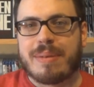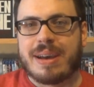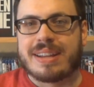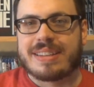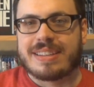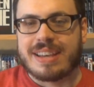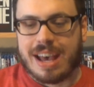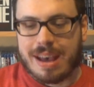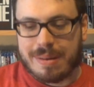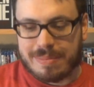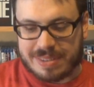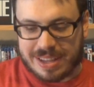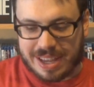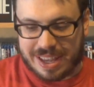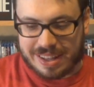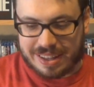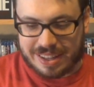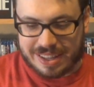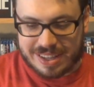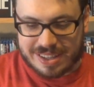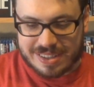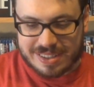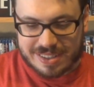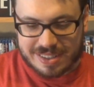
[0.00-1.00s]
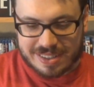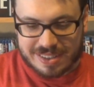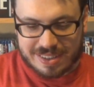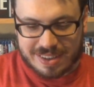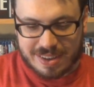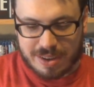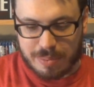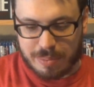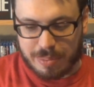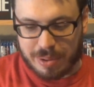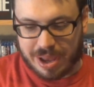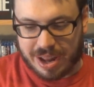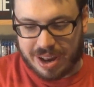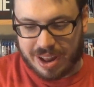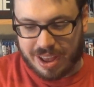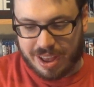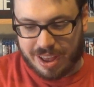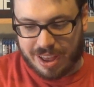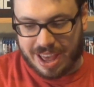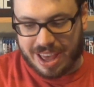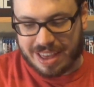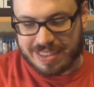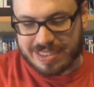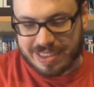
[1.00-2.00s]
my top 10 list, but
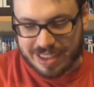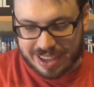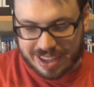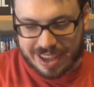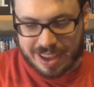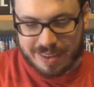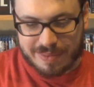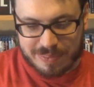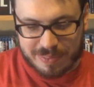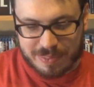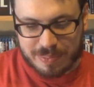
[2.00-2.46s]
I think